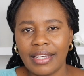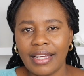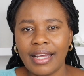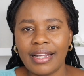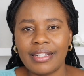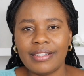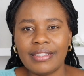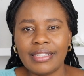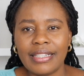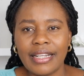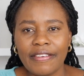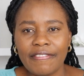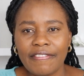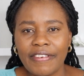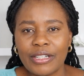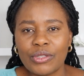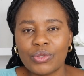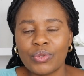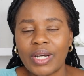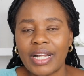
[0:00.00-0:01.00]
and
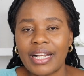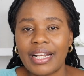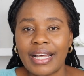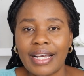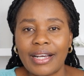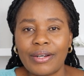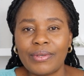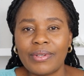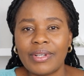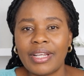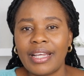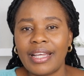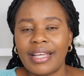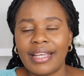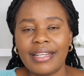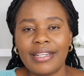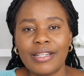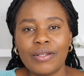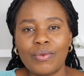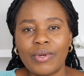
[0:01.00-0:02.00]
never to allow
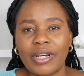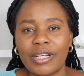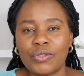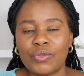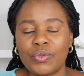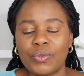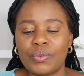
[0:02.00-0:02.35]
anyone